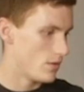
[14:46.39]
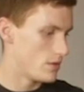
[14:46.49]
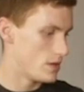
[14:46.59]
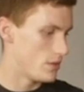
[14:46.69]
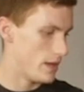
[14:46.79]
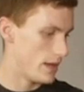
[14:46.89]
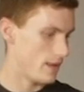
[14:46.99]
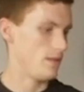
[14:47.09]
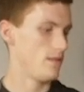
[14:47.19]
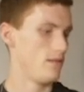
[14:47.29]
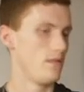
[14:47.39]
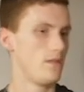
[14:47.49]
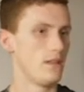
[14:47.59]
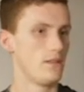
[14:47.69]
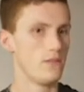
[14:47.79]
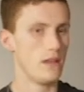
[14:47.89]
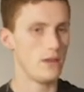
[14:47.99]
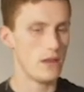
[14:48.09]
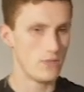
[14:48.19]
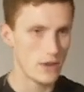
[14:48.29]
to get the
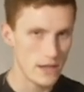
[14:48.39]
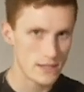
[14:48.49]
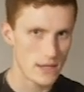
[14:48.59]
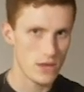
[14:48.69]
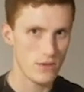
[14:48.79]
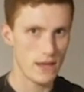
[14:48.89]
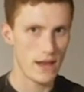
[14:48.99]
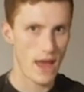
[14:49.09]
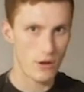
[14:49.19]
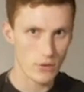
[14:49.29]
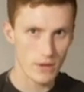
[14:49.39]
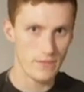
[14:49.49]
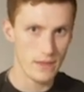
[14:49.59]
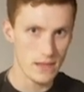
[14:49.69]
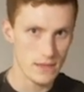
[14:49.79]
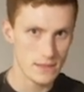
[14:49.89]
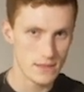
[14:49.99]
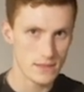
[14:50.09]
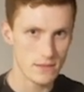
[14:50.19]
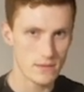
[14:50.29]
ingredients that you get out of these
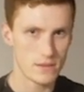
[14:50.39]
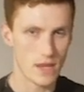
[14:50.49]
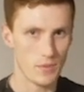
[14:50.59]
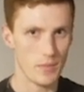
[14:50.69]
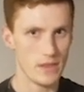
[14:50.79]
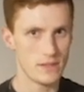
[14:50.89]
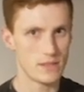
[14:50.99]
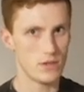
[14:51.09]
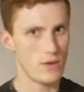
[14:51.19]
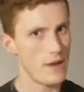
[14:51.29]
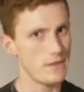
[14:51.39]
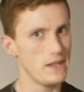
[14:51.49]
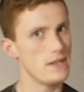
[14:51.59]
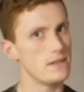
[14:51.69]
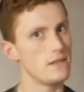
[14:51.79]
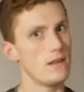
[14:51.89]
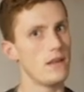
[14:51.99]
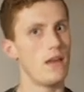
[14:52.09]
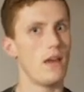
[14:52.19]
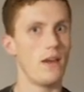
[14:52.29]
supplements, you'd have to eat
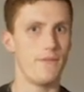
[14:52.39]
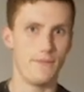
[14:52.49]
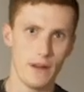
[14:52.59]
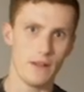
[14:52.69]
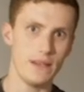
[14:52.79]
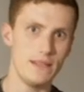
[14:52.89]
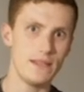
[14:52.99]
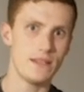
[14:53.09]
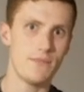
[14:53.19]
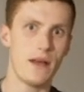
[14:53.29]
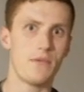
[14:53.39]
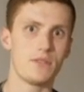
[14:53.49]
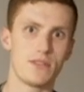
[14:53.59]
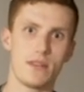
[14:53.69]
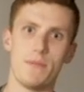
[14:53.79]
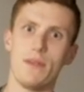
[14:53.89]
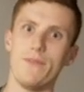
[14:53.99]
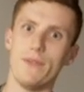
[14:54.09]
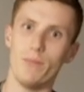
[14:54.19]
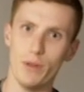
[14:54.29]
a fairly decent amount, which is going to make you
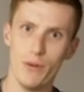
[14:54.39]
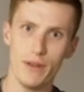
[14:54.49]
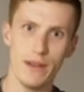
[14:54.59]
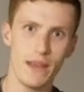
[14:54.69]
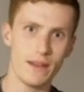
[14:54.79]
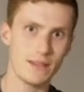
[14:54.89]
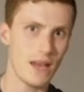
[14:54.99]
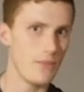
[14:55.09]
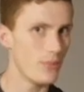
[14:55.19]
feel bloated ahead of time.